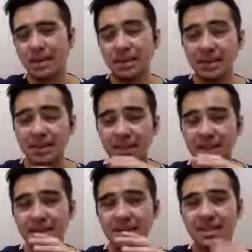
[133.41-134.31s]
because
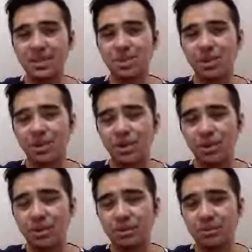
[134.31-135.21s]
having a six-pack
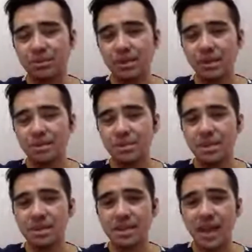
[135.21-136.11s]
doesn't really mean